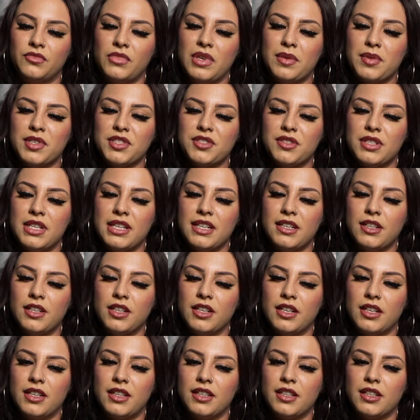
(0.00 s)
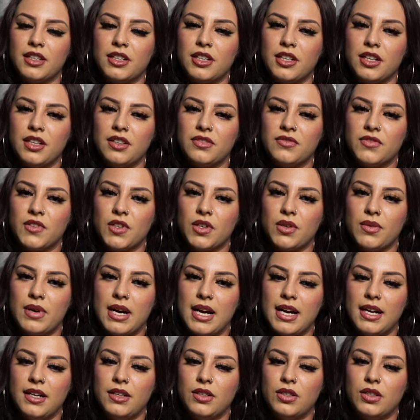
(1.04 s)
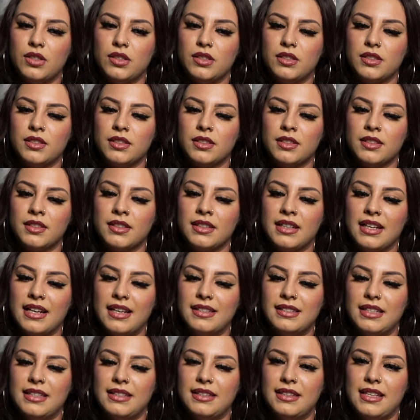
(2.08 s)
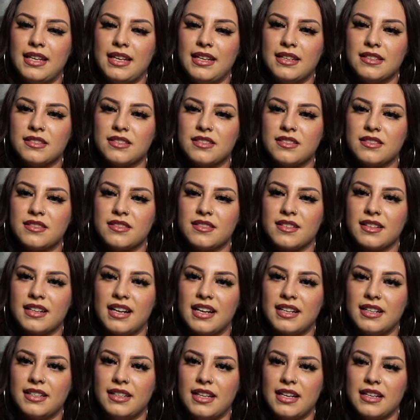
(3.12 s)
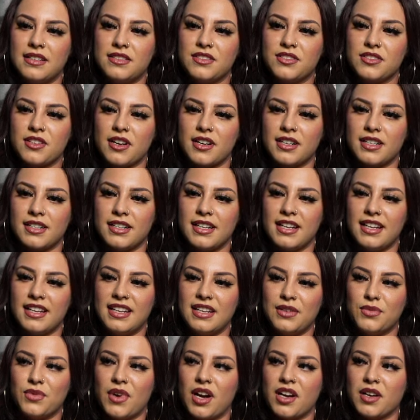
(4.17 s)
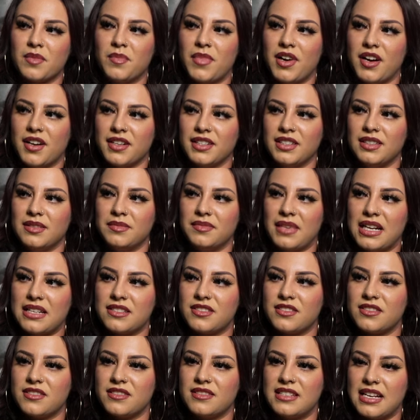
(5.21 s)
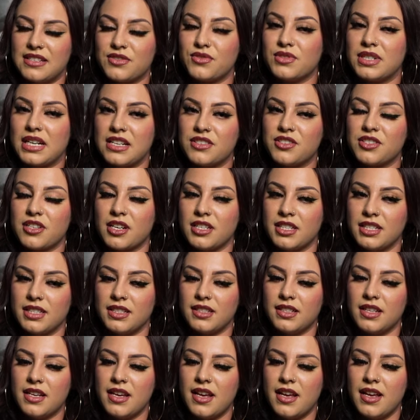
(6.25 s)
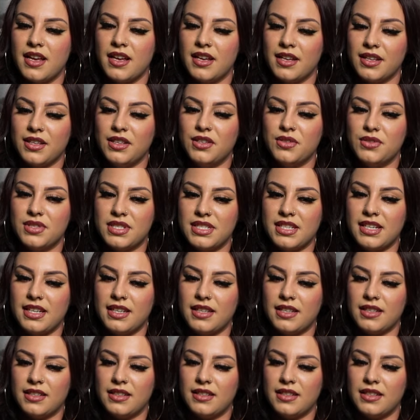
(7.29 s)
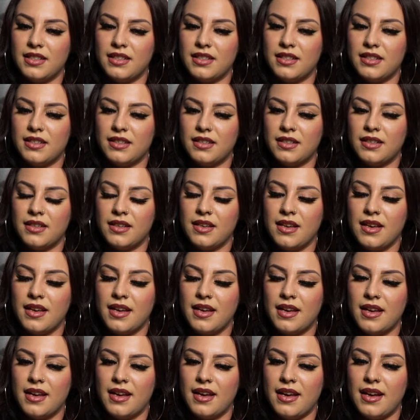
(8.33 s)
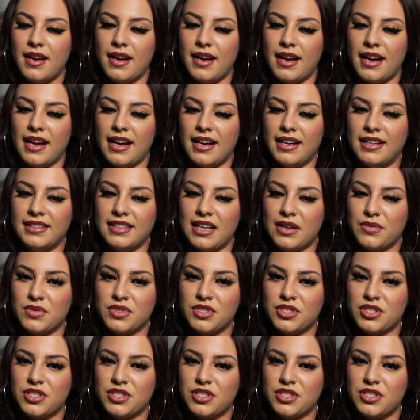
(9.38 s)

We were doing good for a while and then things kind of like started hitting rock bottom. That's when I started using, and I